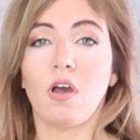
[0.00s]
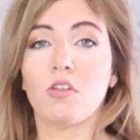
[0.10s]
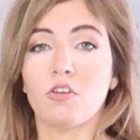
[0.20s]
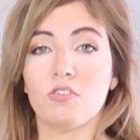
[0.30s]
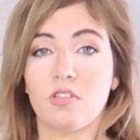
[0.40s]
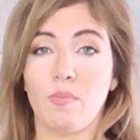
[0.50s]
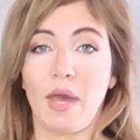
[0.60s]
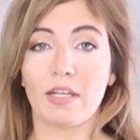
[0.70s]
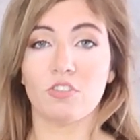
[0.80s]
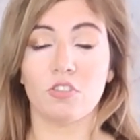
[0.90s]
colors to
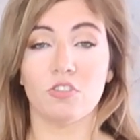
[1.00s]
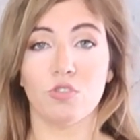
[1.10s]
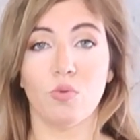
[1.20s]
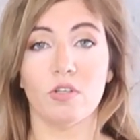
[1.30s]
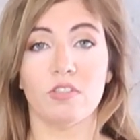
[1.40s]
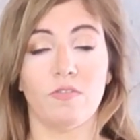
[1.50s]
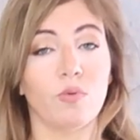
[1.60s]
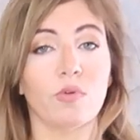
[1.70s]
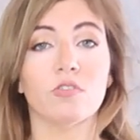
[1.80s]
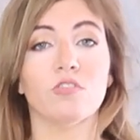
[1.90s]
match the shorts if
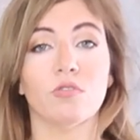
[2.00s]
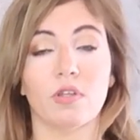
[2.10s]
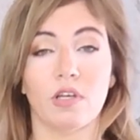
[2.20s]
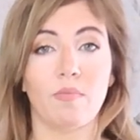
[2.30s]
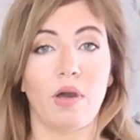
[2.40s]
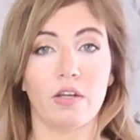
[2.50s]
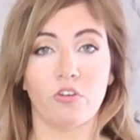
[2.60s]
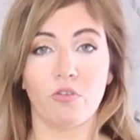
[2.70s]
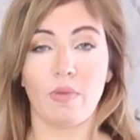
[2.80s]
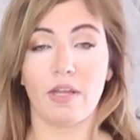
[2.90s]
you wanna do like a
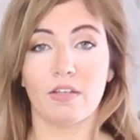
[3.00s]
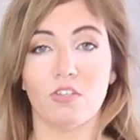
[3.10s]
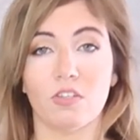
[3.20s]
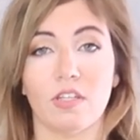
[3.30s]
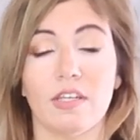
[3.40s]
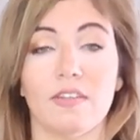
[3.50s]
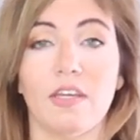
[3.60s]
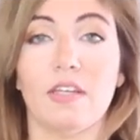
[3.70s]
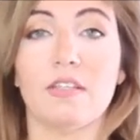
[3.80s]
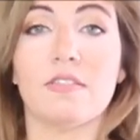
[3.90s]
monochromatic look like
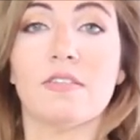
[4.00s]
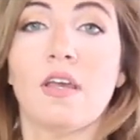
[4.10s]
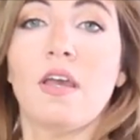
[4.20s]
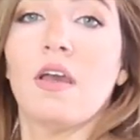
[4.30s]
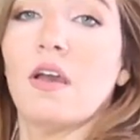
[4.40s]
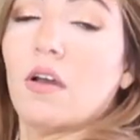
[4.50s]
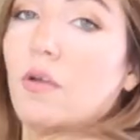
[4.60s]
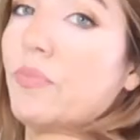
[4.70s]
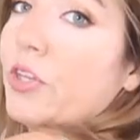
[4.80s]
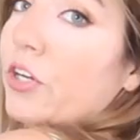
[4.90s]
this.
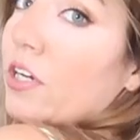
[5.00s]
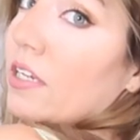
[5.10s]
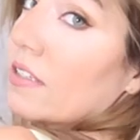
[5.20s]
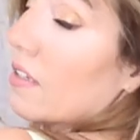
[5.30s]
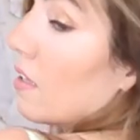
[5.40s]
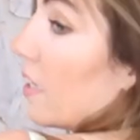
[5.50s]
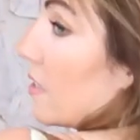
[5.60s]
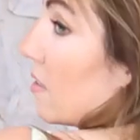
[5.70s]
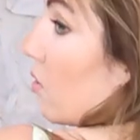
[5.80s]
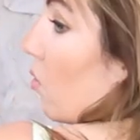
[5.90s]
Um, there is
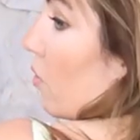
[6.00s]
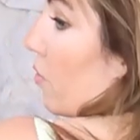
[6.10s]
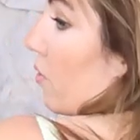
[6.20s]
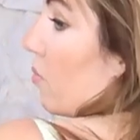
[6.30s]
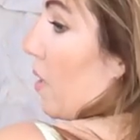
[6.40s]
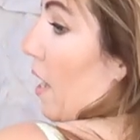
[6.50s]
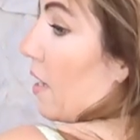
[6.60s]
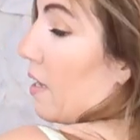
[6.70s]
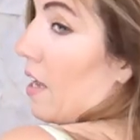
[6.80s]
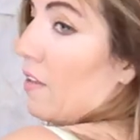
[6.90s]
elastic all through the
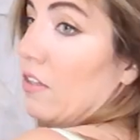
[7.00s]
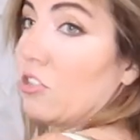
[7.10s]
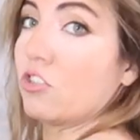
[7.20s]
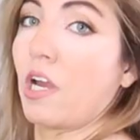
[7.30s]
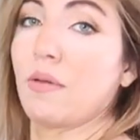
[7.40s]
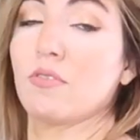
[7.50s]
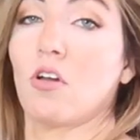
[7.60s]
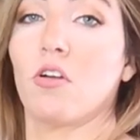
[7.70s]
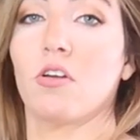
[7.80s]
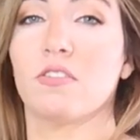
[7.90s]
back and the straps
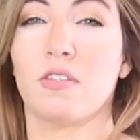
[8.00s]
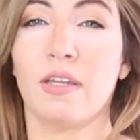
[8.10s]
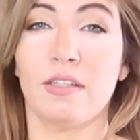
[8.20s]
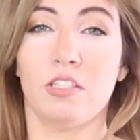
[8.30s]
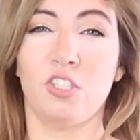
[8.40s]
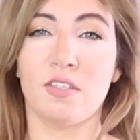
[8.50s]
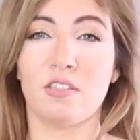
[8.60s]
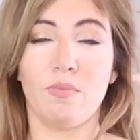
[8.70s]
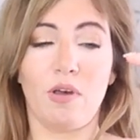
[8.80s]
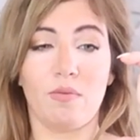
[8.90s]
are slightly
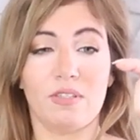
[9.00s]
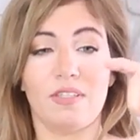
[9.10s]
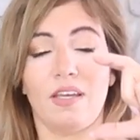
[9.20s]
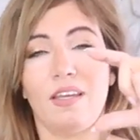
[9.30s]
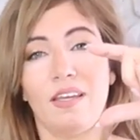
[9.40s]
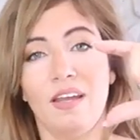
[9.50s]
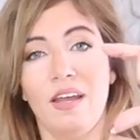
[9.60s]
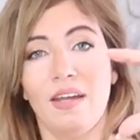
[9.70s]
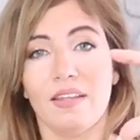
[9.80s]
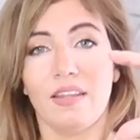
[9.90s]
adjustable, I would say
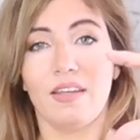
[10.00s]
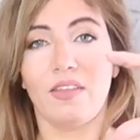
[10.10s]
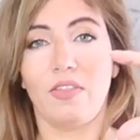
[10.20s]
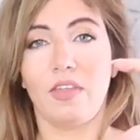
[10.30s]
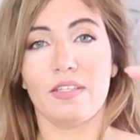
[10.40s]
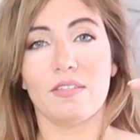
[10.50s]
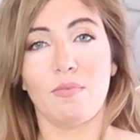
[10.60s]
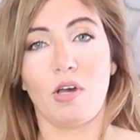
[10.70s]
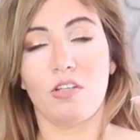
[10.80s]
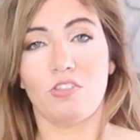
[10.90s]
like this
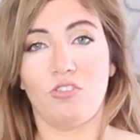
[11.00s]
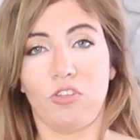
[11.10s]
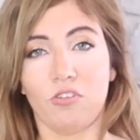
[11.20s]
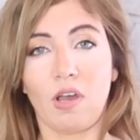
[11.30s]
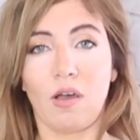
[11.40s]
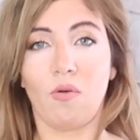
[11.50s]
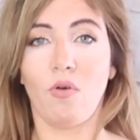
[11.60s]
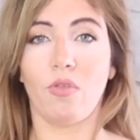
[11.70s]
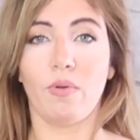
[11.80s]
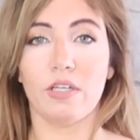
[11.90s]
much. So they're not
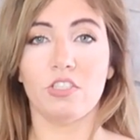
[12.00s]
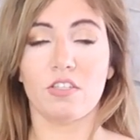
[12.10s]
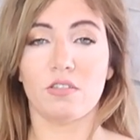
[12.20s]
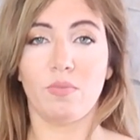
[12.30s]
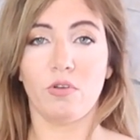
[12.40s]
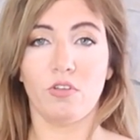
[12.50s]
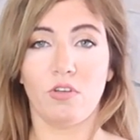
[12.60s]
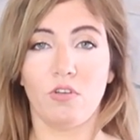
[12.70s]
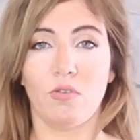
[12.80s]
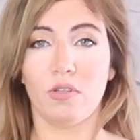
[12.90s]
all the way adjustable. You
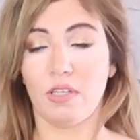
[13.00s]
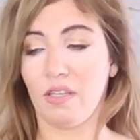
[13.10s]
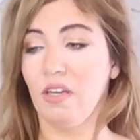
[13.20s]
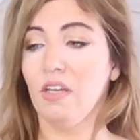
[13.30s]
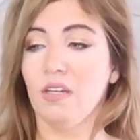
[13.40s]
can only